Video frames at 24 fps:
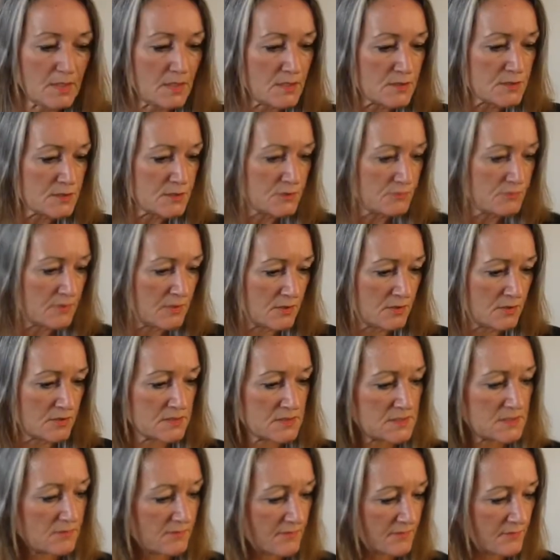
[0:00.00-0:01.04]
do a lot,
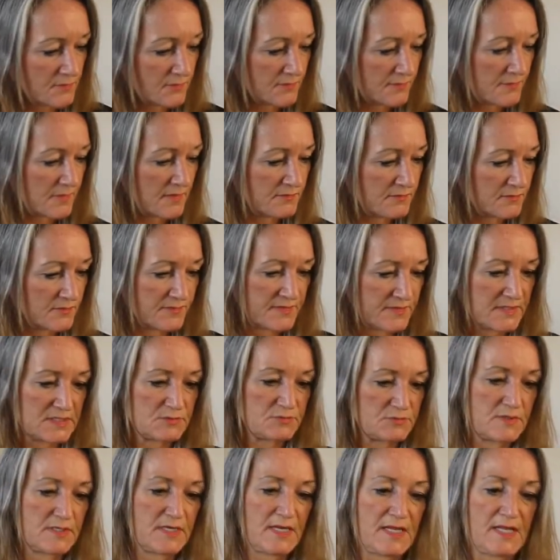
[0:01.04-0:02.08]
so I've got this
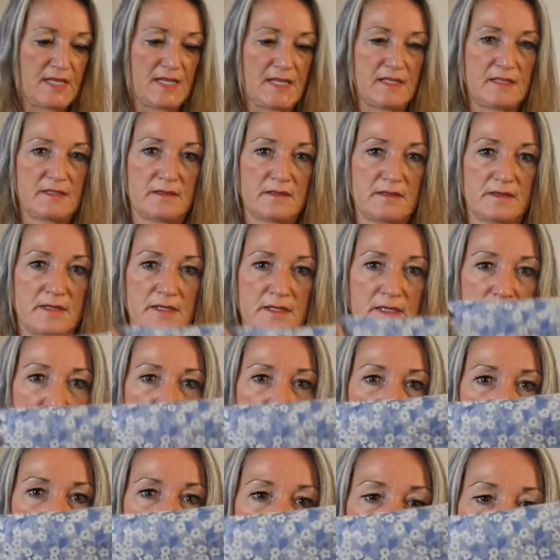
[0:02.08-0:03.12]
one here that I
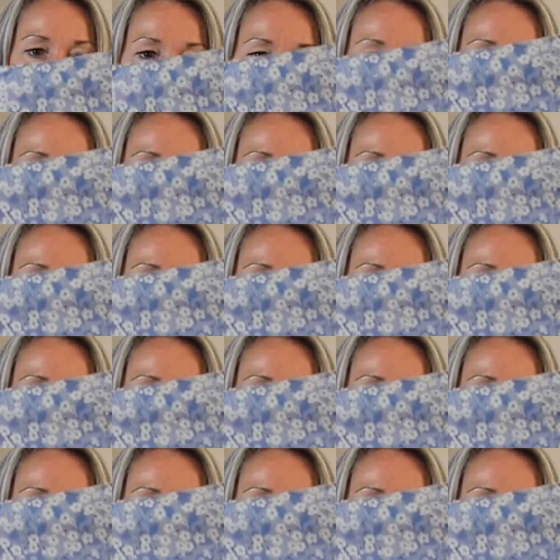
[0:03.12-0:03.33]
ordered from